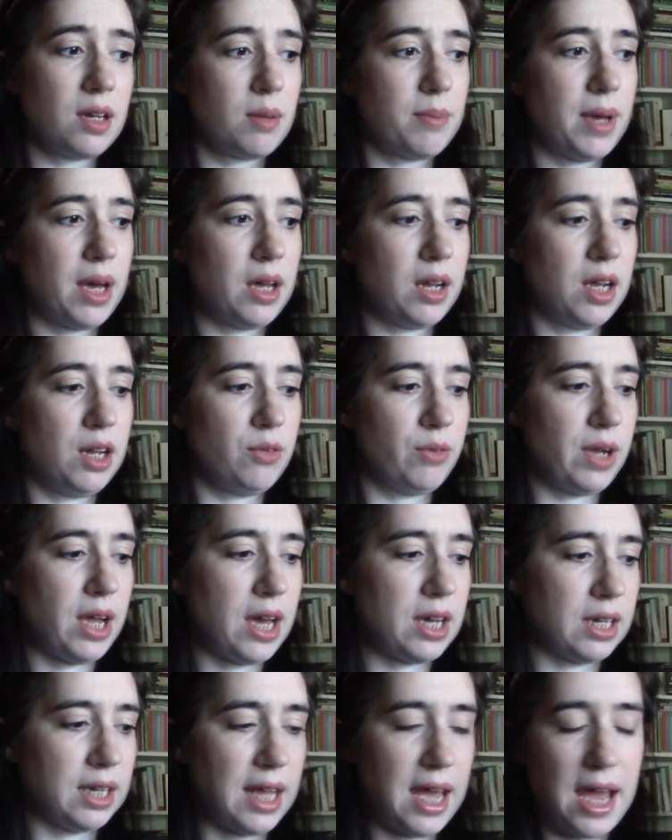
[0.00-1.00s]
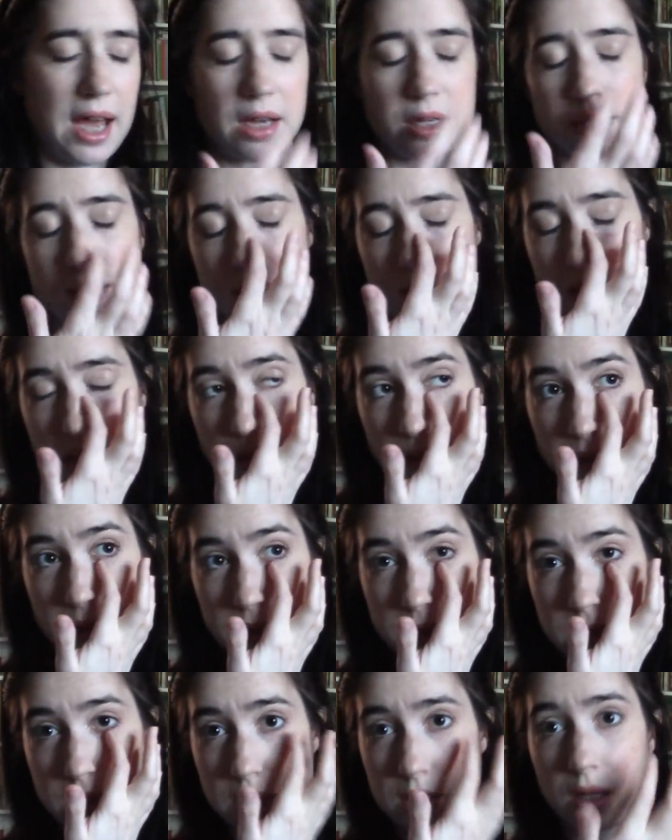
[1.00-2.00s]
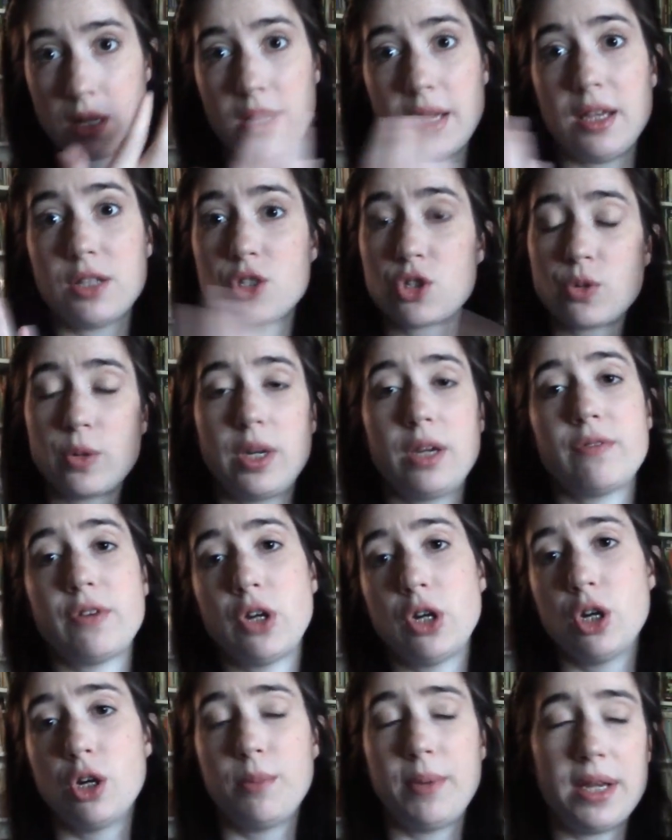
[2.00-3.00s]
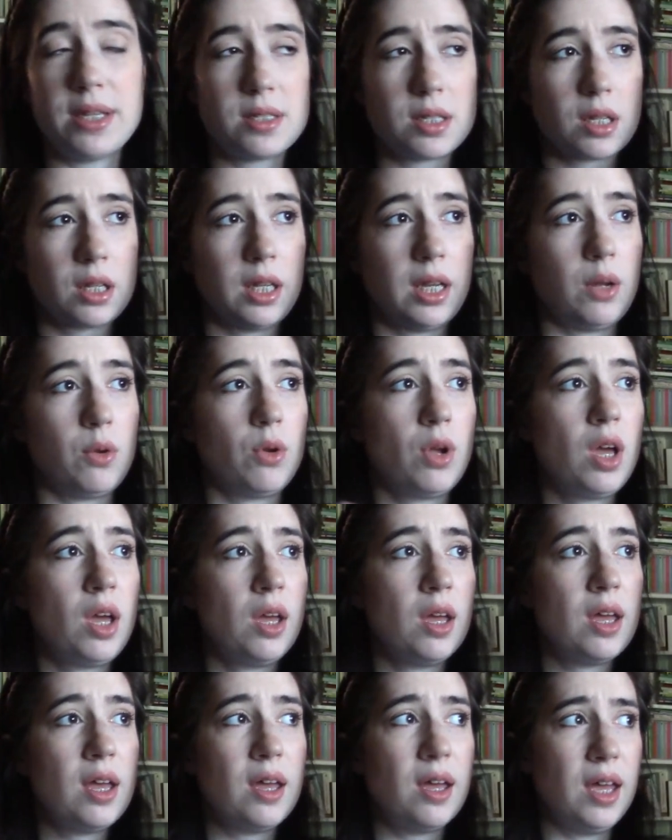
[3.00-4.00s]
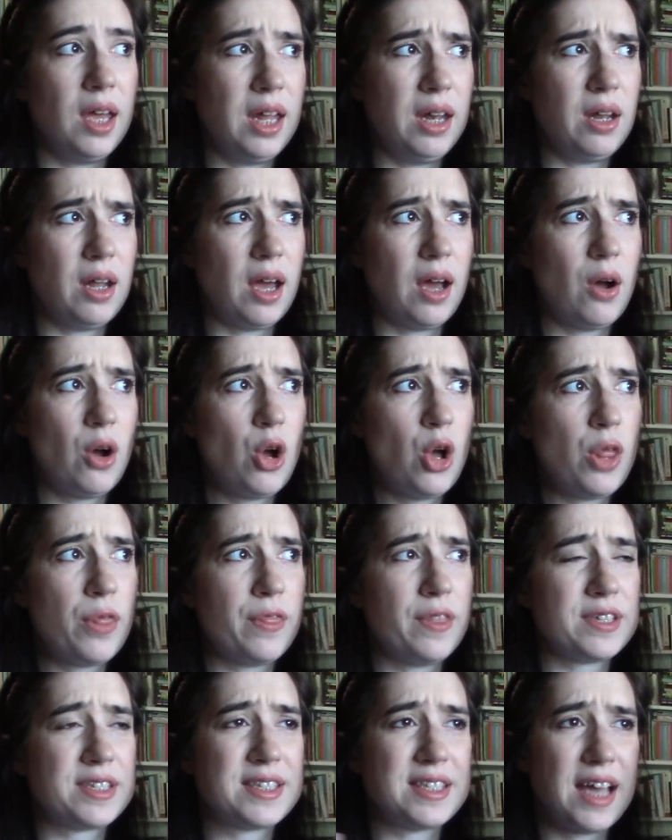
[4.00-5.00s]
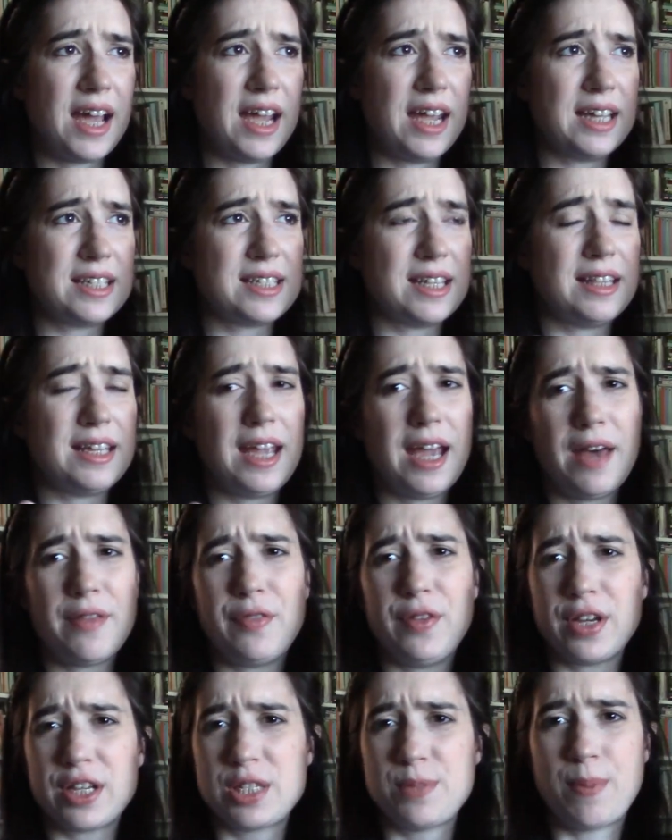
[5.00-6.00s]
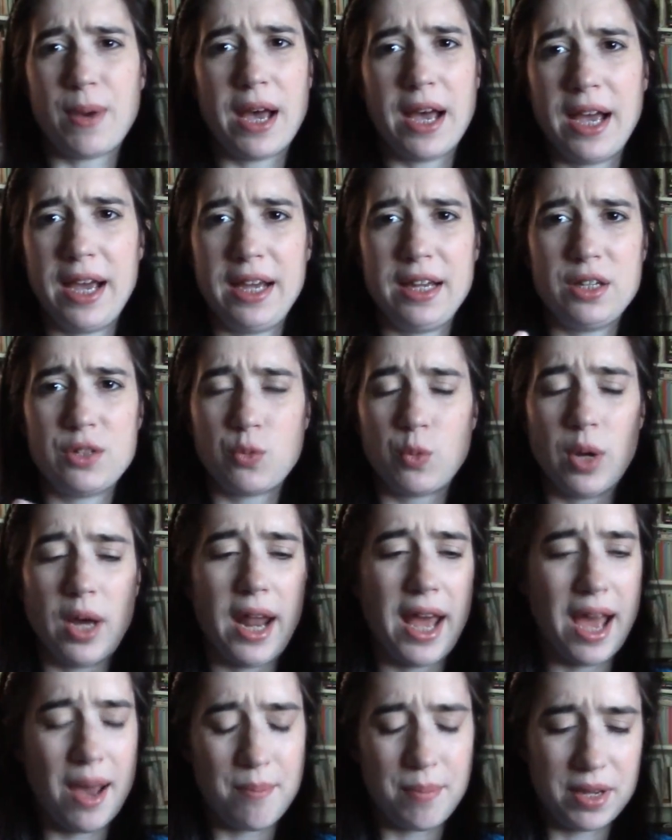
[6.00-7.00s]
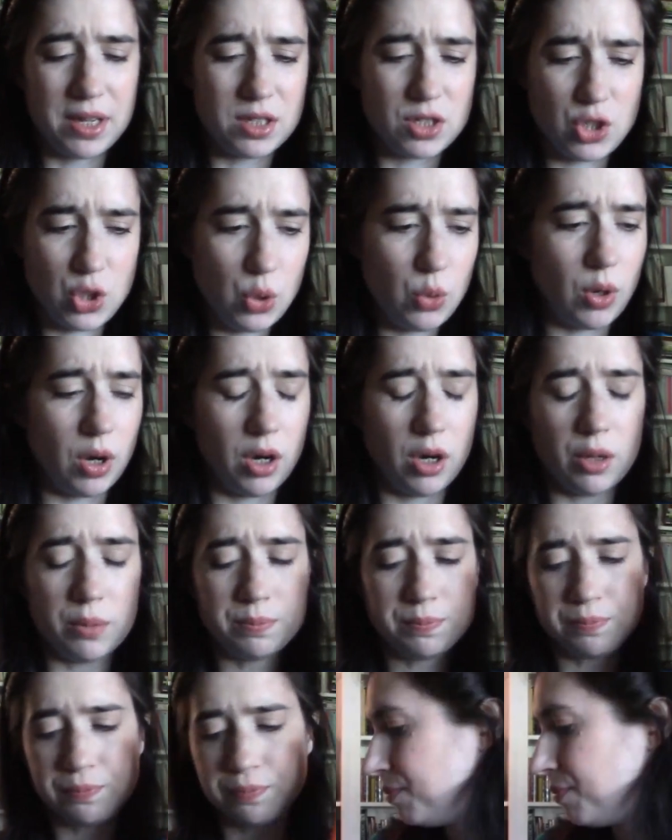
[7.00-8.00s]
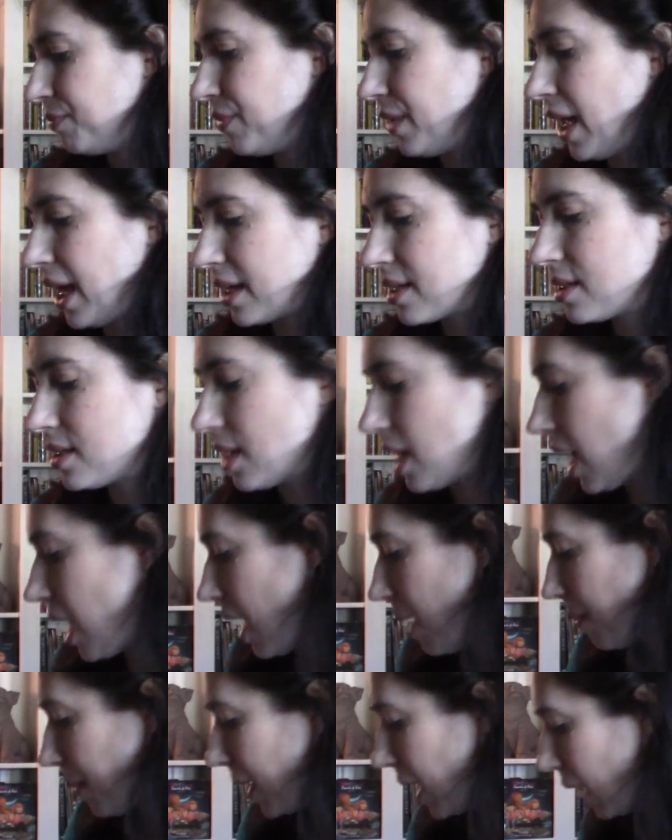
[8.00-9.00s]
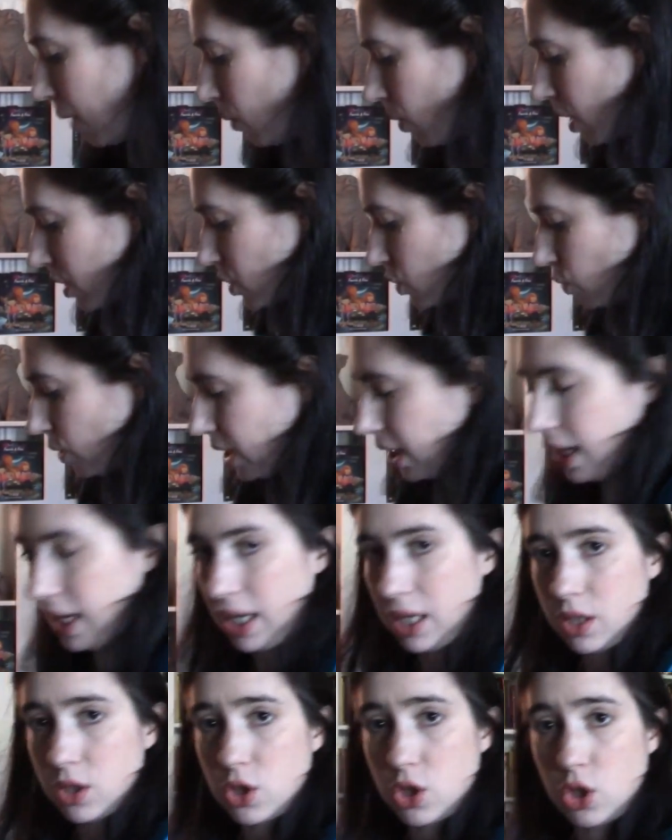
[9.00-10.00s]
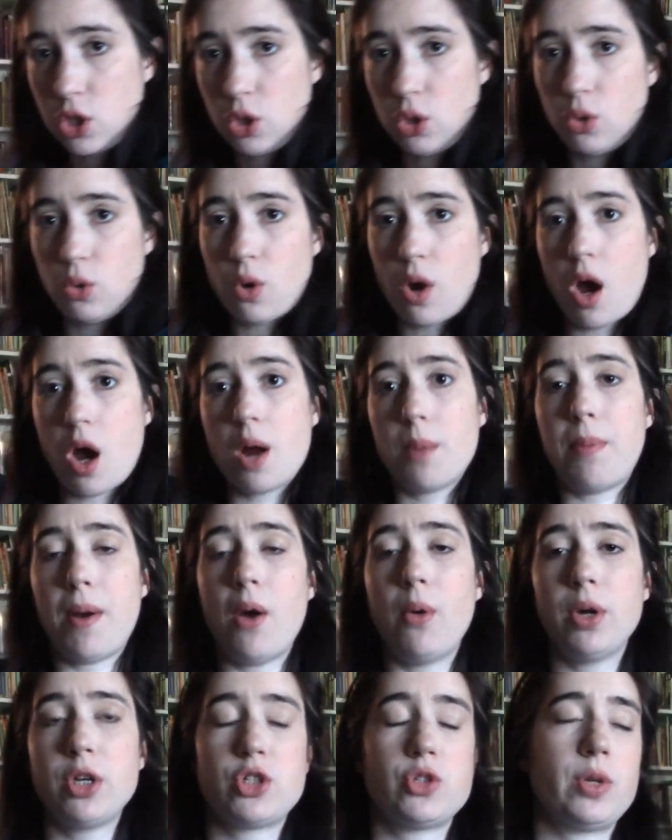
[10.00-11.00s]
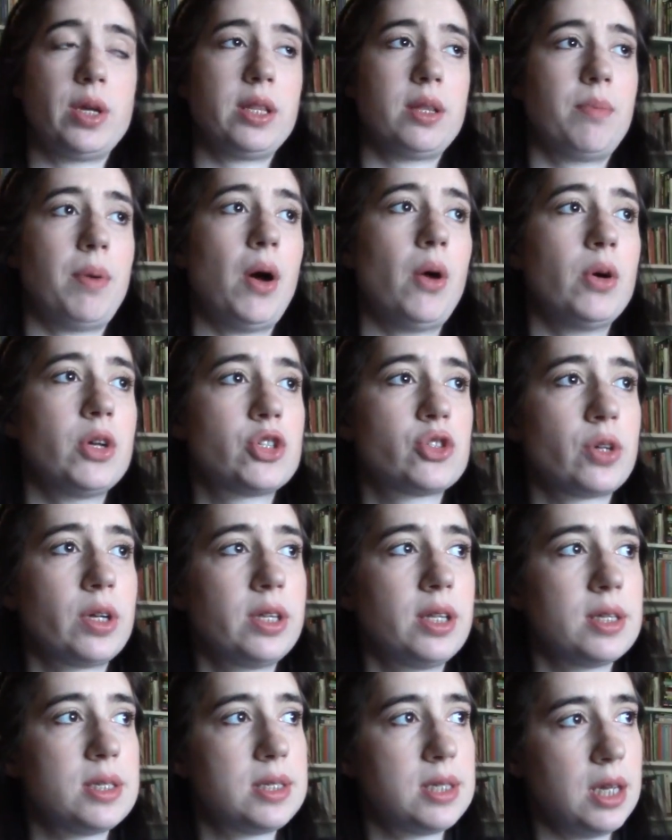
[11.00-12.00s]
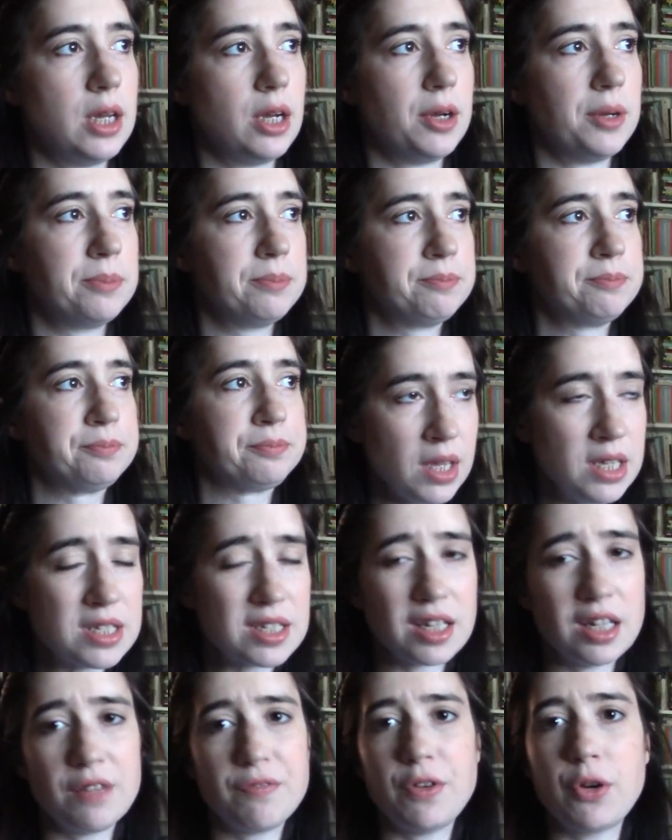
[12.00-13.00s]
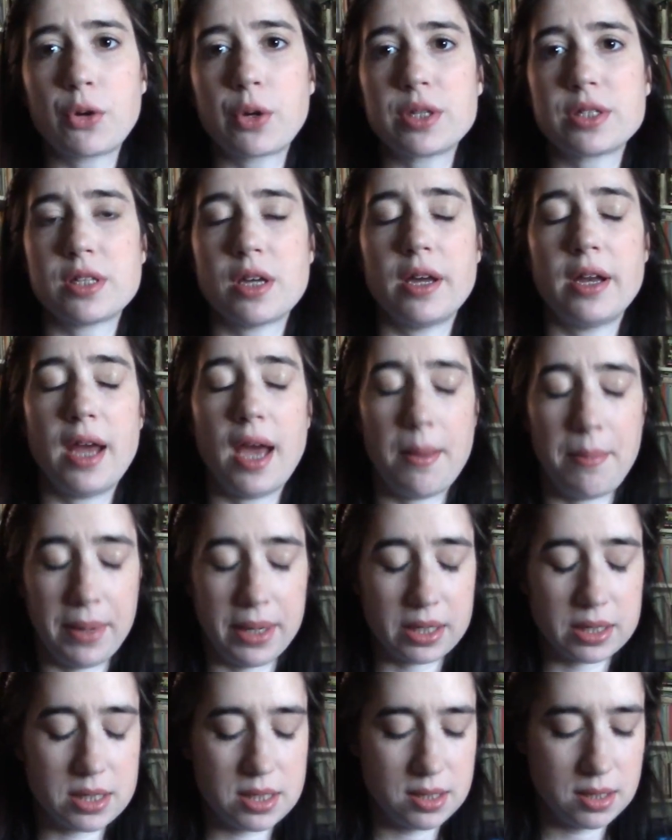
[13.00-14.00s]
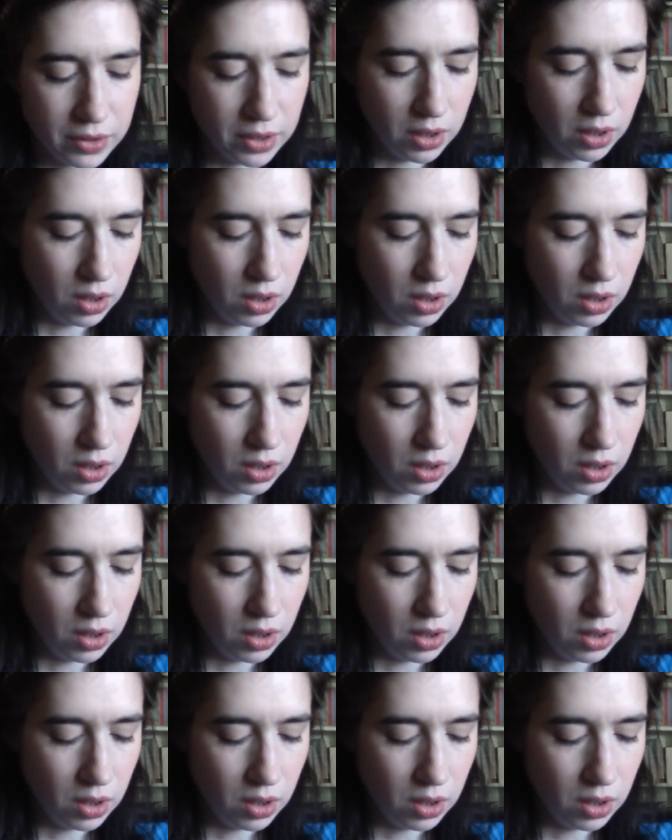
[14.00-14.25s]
about Henrietta Lacks. So this is the history of her, basically, and, and the science and the ethics behind what happened to her. Next up, I want to get into our poetry. The poetry this year is going to focus on epics.